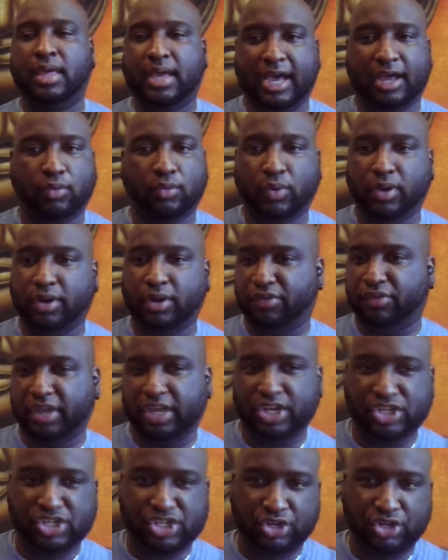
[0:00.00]
at whatever
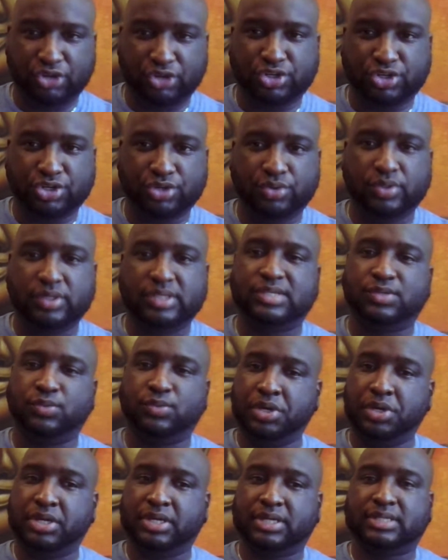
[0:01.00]
engine you choose
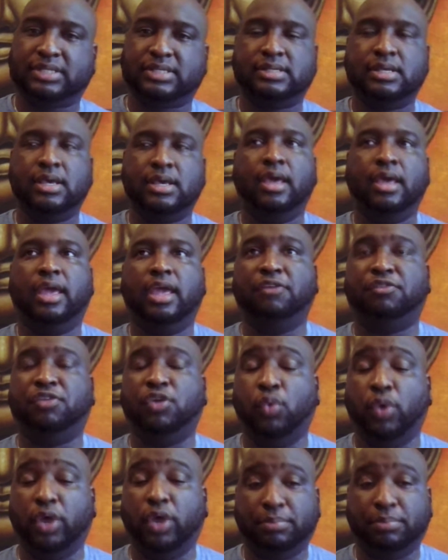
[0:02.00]
works. If
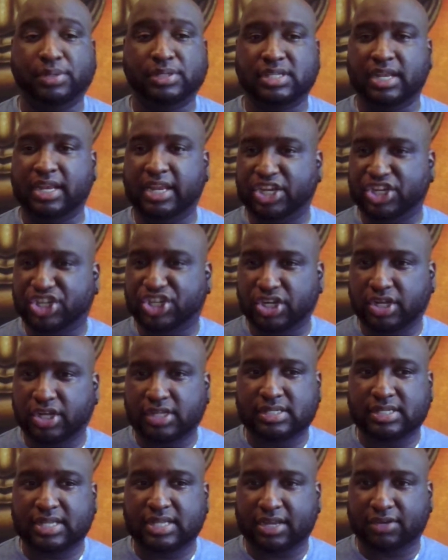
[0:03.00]
you want to put
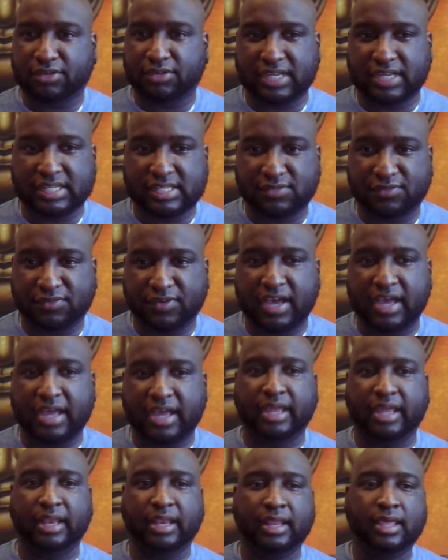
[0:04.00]
initials, that's
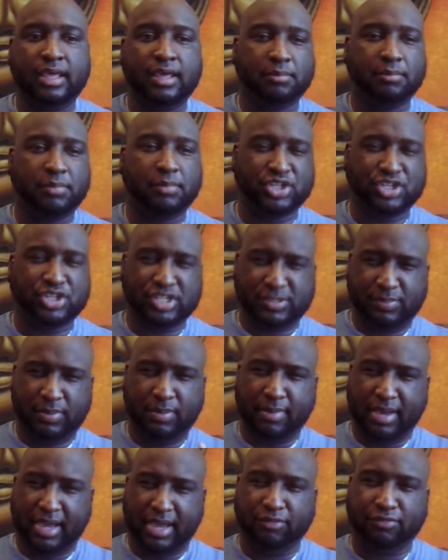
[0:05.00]
fine. But just be
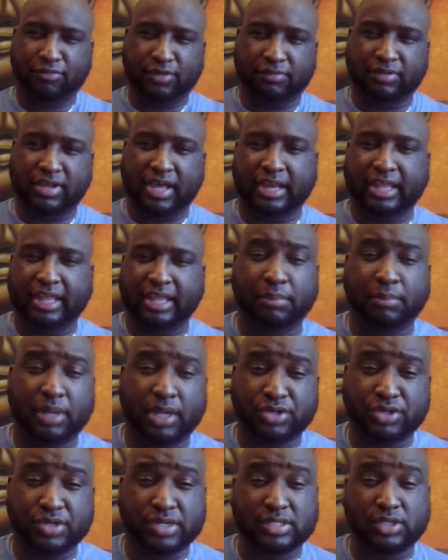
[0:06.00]
mindful of that email
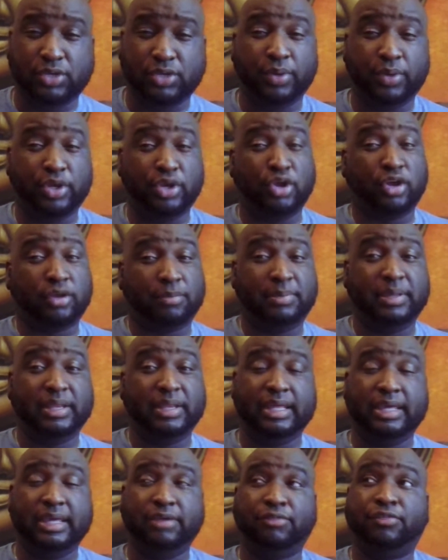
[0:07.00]
address. You would not
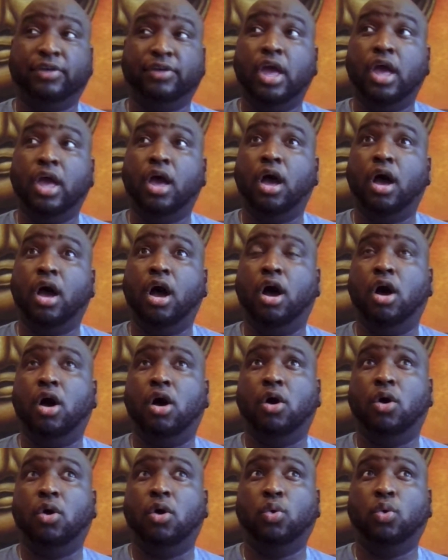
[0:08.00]
believe
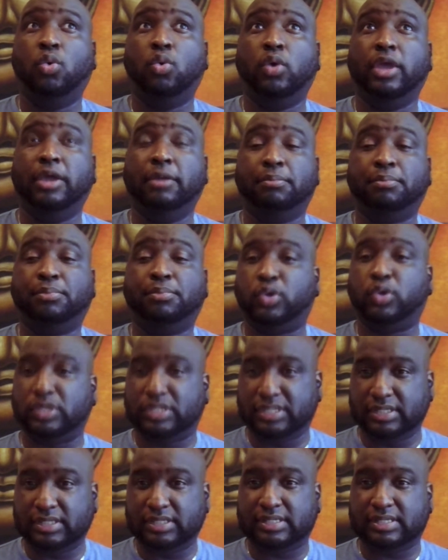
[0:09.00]
how
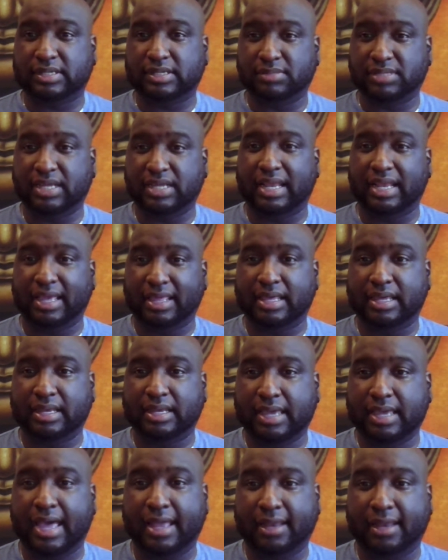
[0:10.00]
important something like
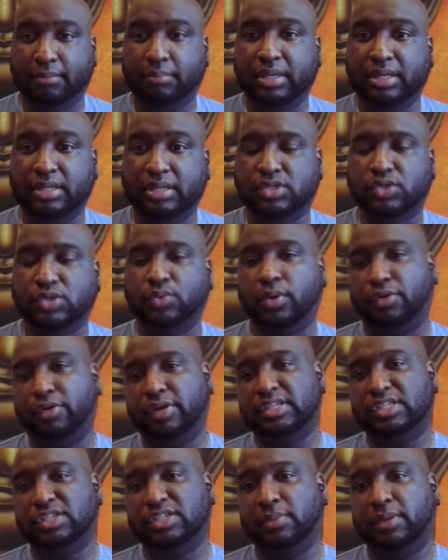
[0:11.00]
that can be to a
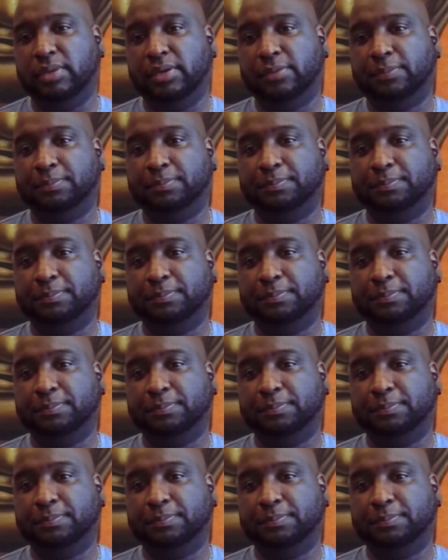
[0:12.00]
resume.